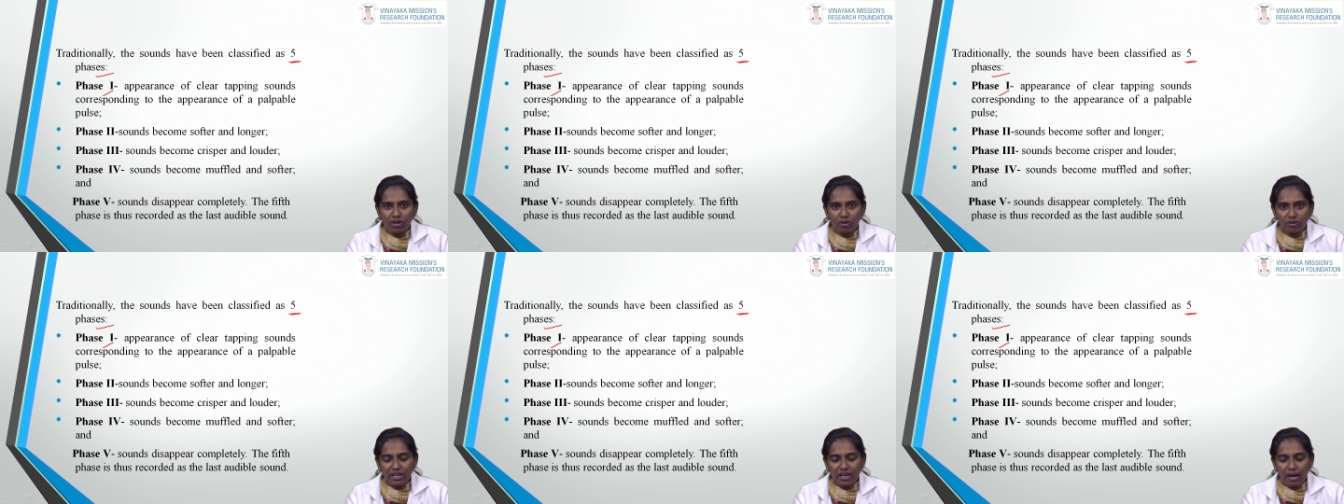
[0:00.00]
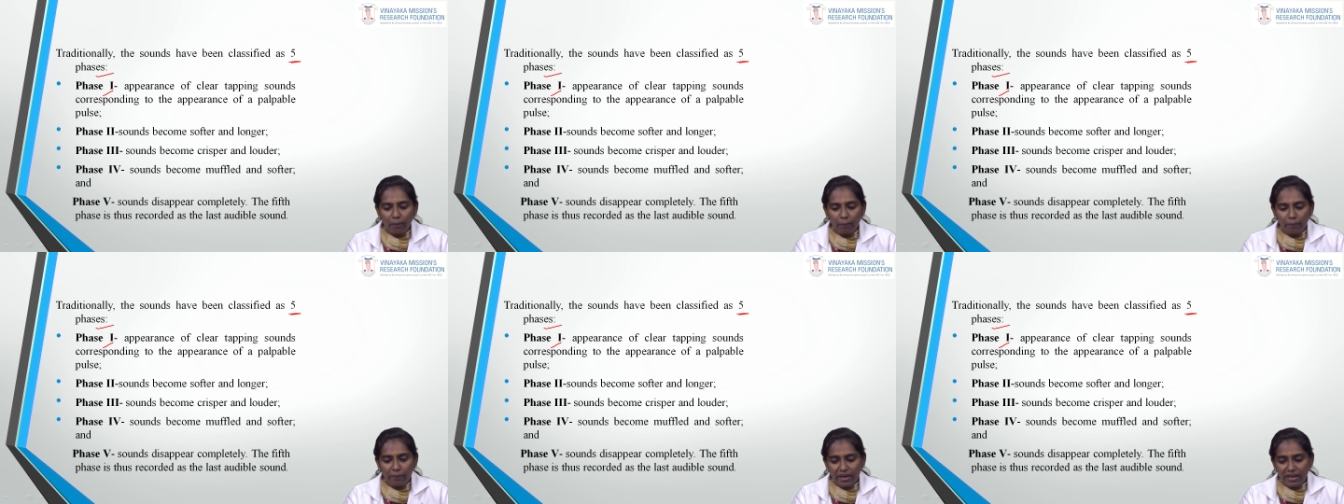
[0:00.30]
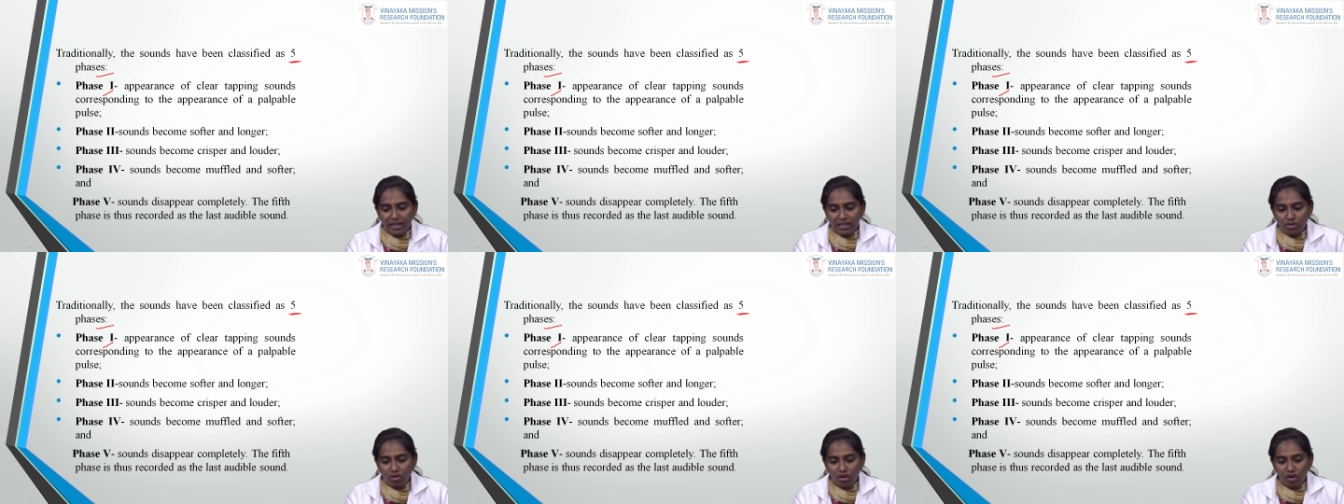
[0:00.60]
to the
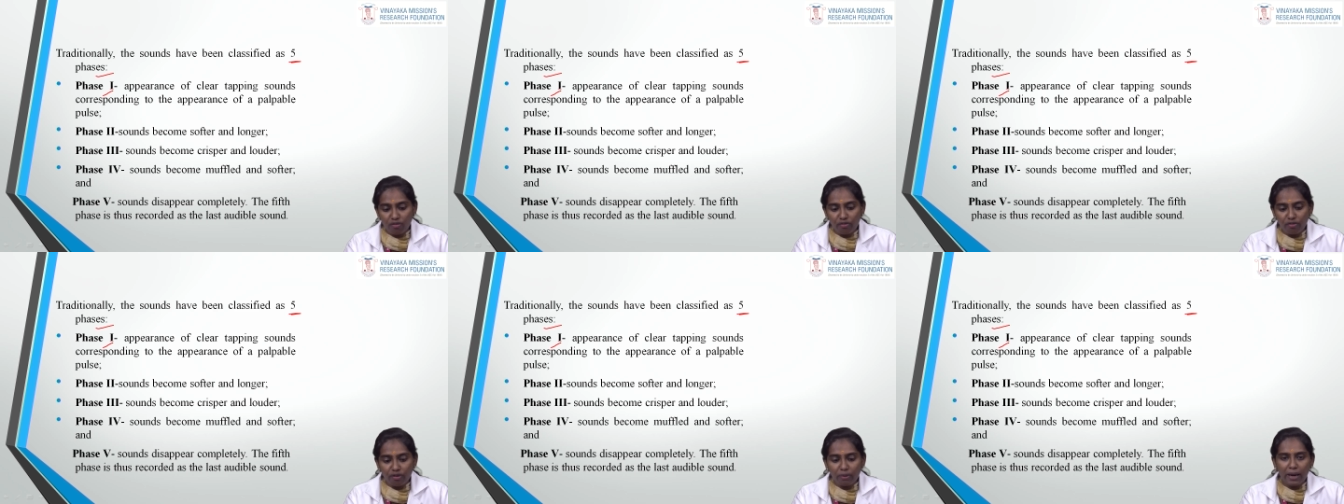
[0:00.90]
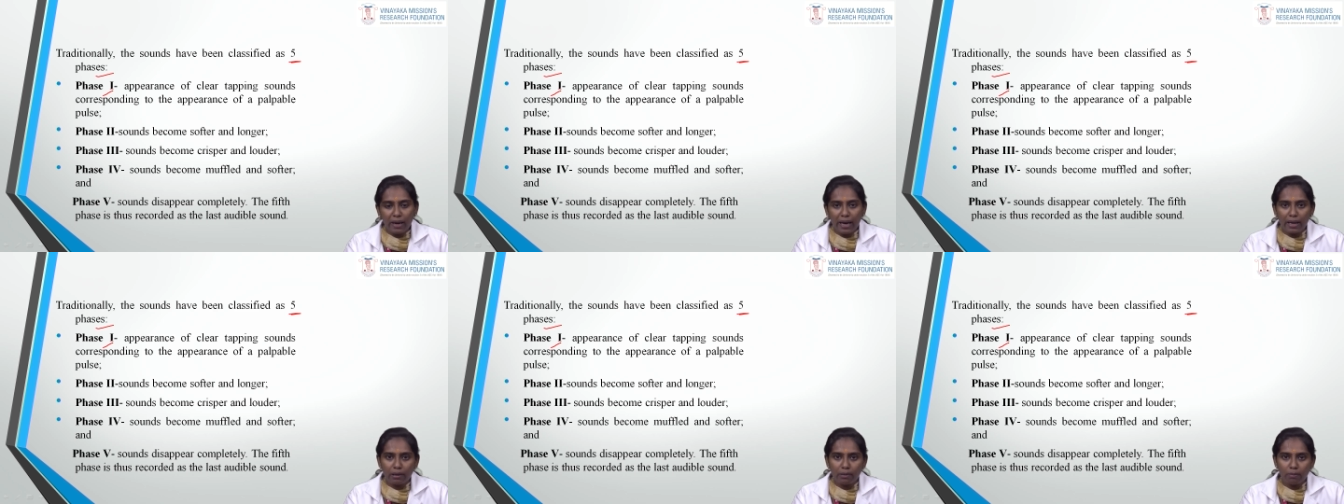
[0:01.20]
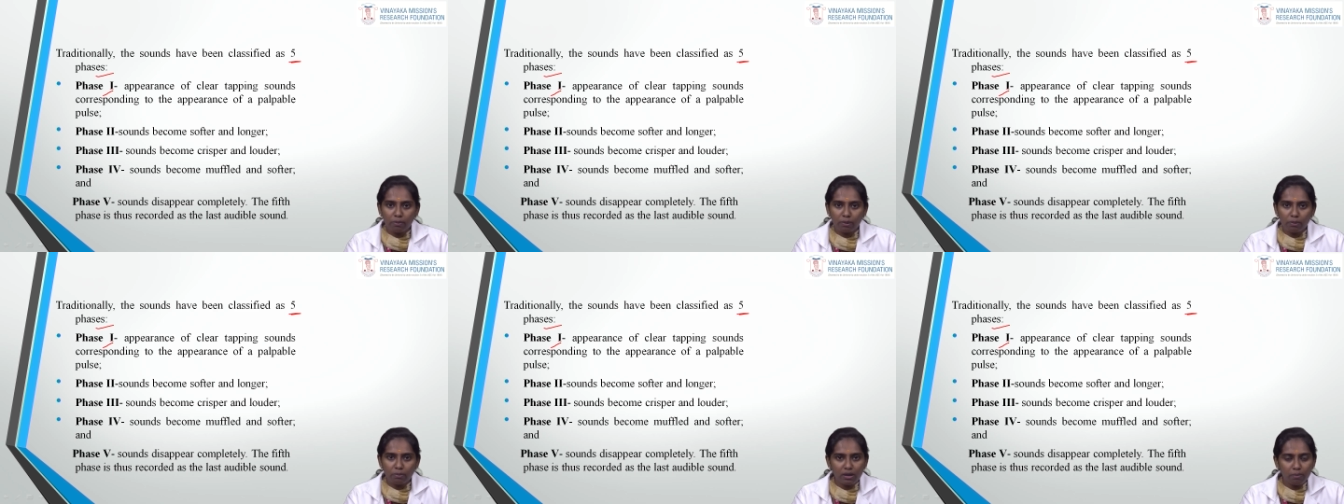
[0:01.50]
appearance of a
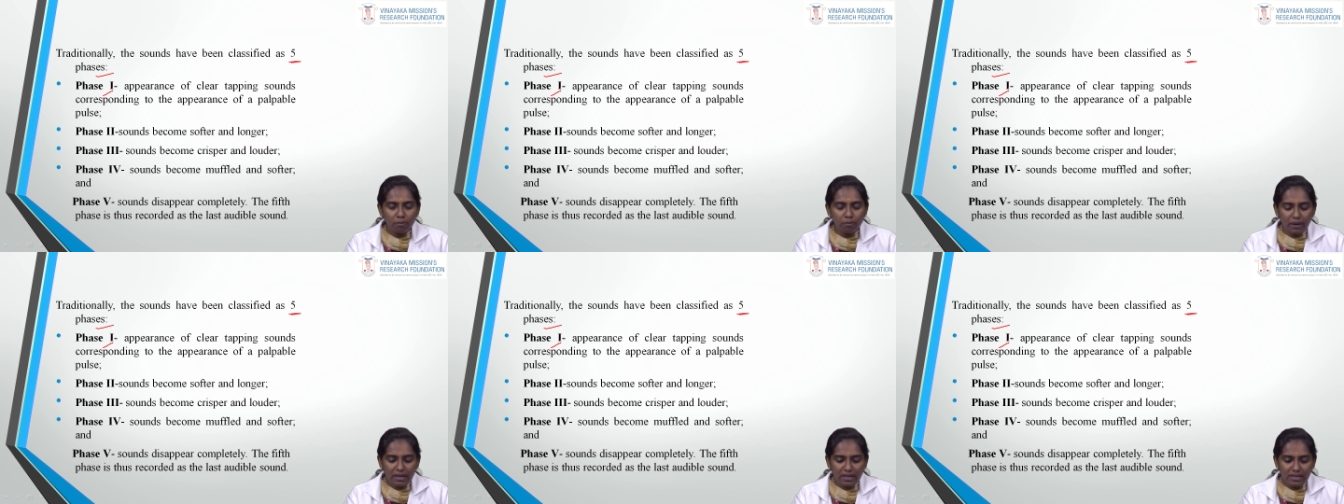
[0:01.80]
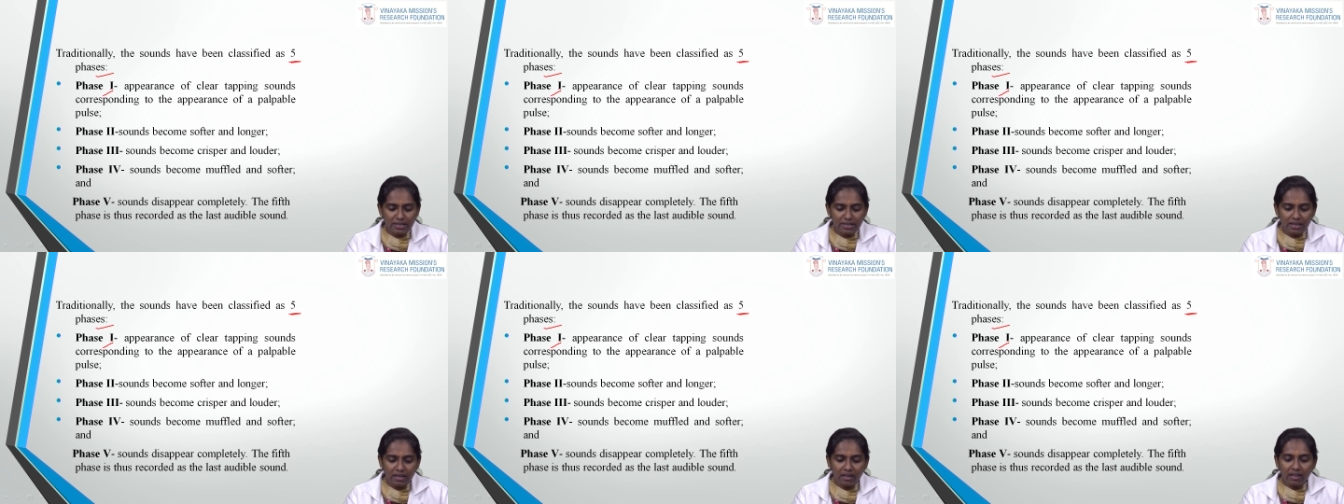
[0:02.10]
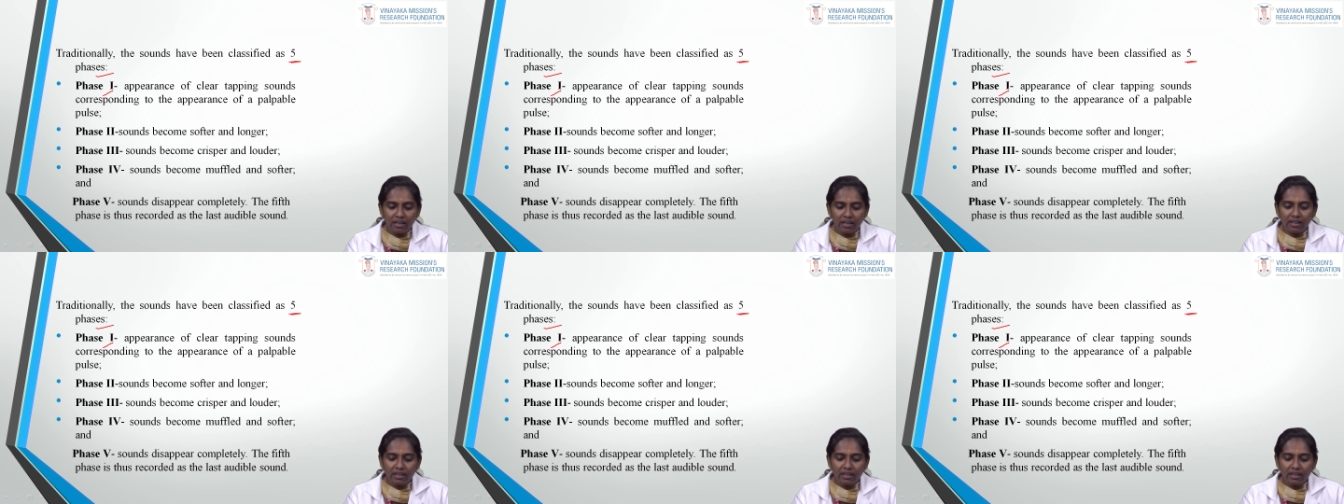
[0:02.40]
palpable pulse.